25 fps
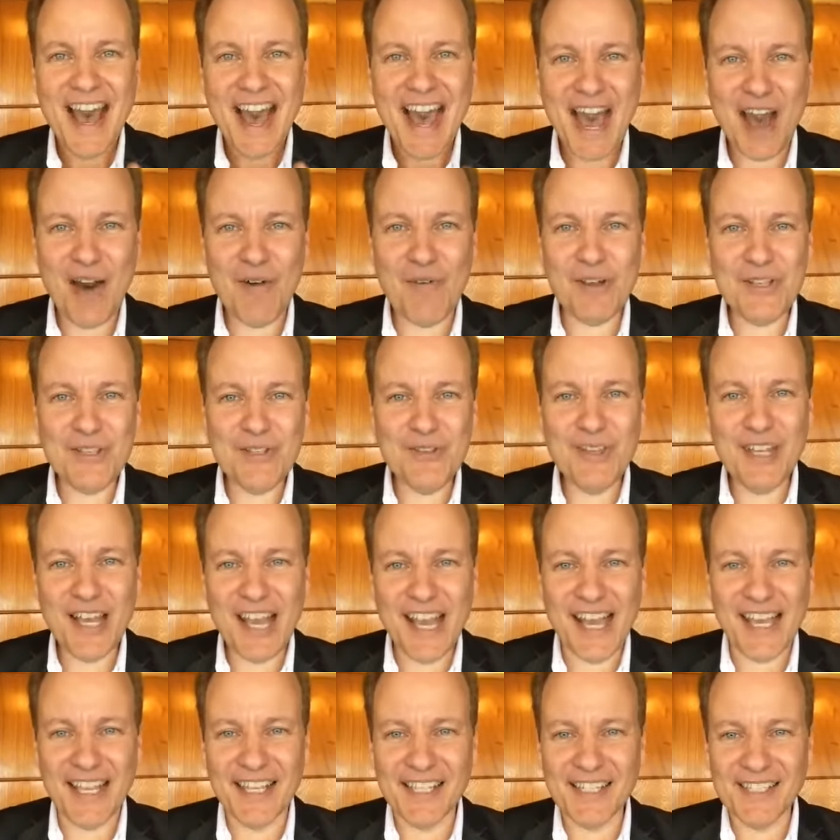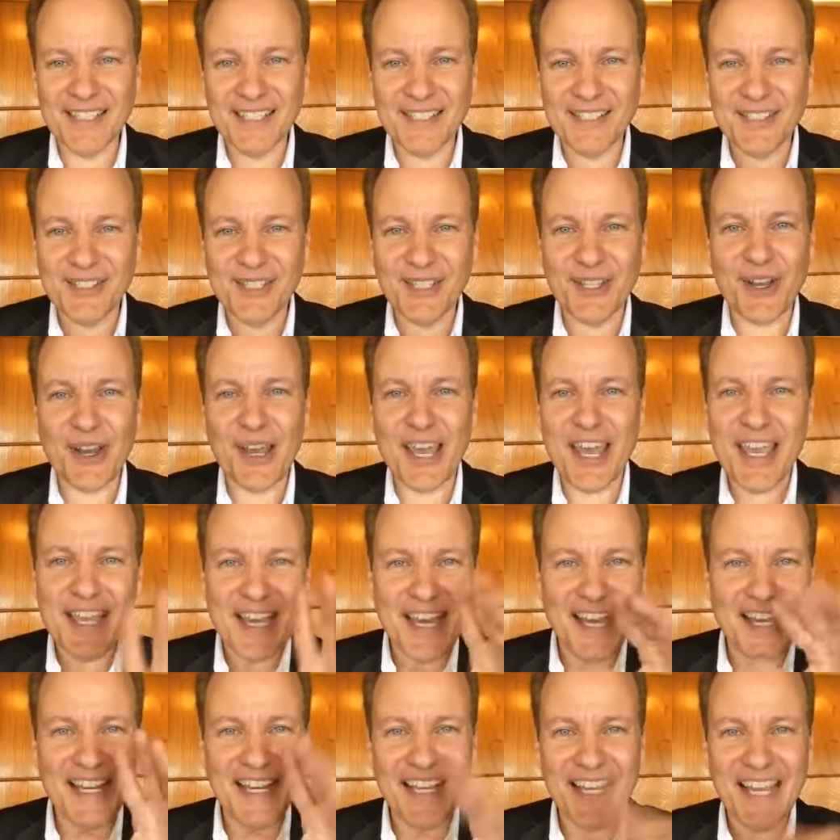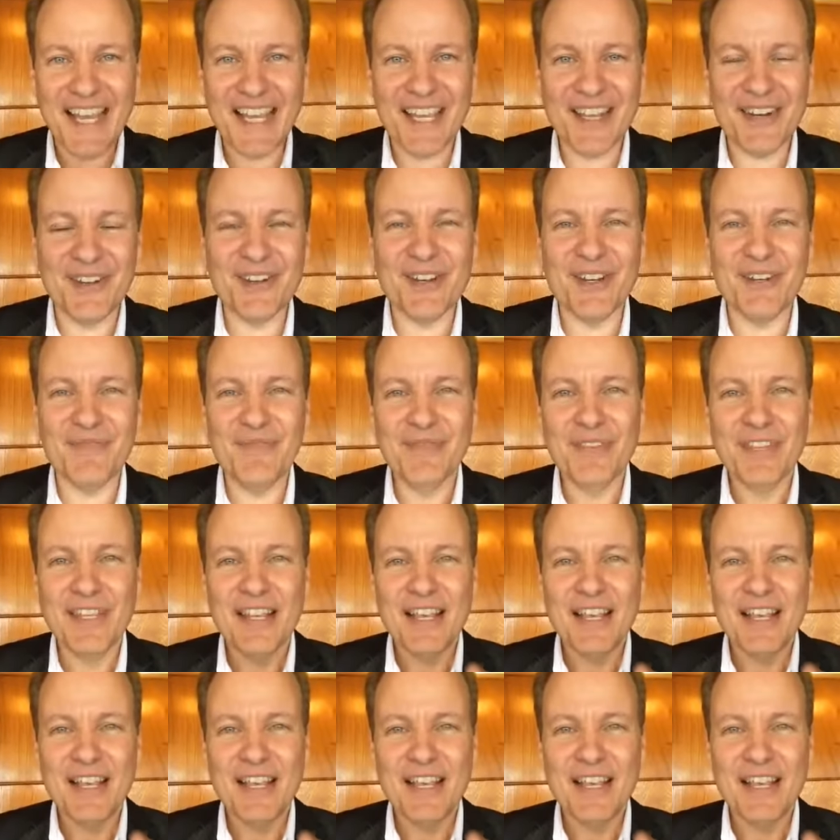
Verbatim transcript: I want you guys to go, hey Heidi, how you doing?